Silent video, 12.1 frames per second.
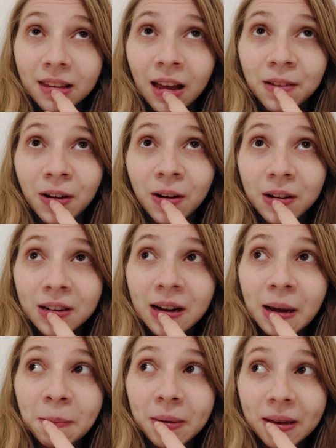have a hard
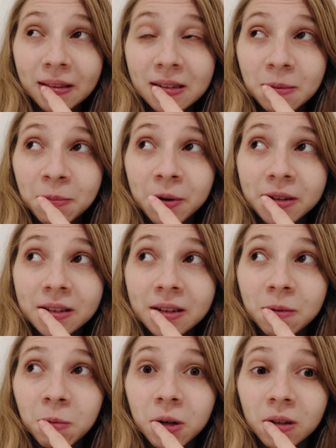time being disappointed
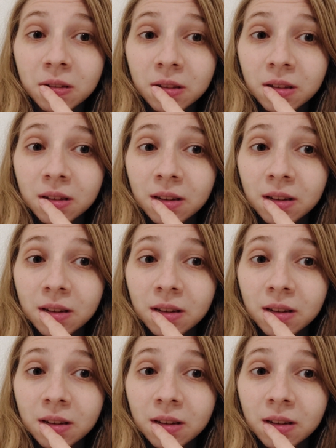in the world.